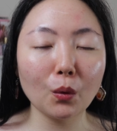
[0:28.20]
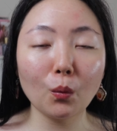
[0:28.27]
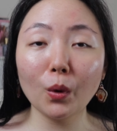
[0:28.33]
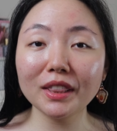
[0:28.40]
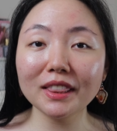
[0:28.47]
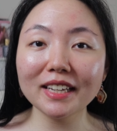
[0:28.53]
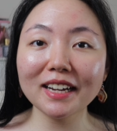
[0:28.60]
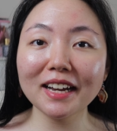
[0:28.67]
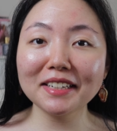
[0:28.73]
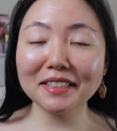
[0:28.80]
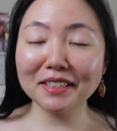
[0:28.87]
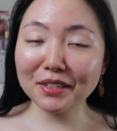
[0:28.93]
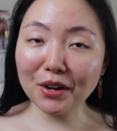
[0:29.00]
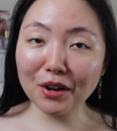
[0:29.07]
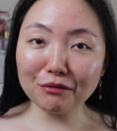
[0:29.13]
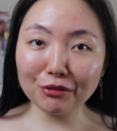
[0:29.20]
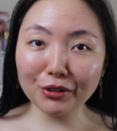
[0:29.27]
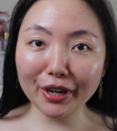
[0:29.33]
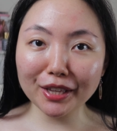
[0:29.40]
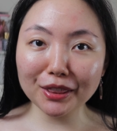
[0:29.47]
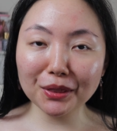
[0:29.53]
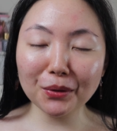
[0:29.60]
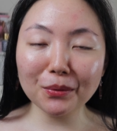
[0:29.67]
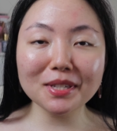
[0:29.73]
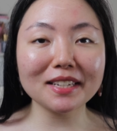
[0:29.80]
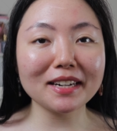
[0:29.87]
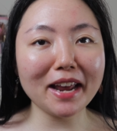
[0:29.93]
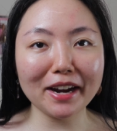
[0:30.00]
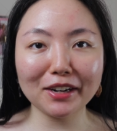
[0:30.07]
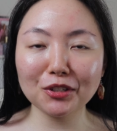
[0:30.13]
One thing I did not forget though is
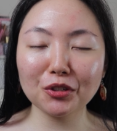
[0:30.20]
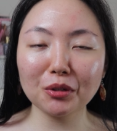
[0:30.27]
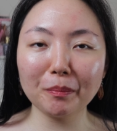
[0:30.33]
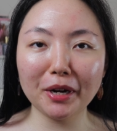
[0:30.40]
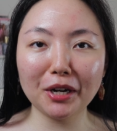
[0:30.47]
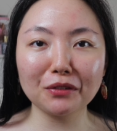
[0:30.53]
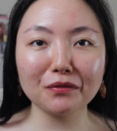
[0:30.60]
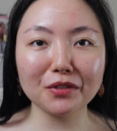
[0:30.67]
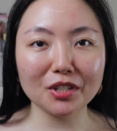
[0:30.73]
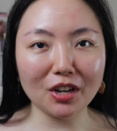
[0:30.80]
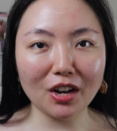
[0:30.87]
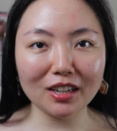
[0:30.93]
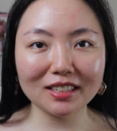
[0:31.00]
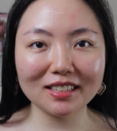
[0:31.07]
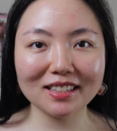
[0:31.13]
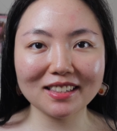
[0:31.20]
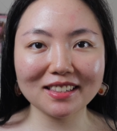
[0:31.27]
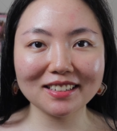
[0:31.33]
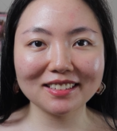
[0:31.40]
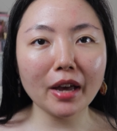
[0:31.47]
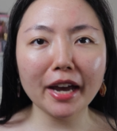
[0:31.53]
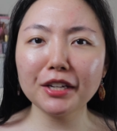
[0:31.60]
an extra pair of socks.